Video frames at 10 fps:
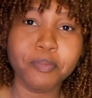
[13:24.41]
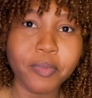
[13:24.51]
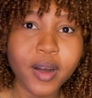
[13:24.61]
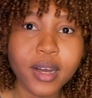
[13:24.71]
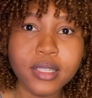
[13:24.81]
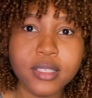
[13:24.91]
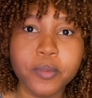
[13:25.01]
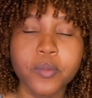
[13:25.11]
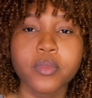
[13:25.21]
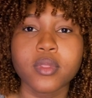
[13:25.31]
But
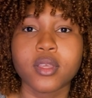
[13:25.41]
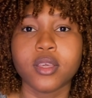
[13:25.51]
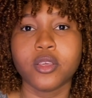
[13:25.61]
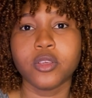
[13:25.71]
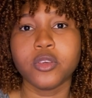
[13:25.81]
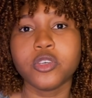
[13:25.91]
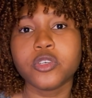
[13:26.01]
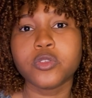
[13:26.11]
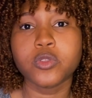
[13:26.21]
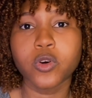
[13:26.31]
you
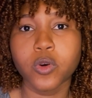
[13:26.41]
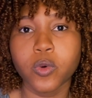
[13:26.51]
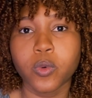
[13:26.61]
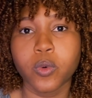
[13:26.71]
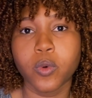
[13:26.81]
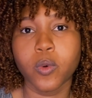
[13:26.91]
should know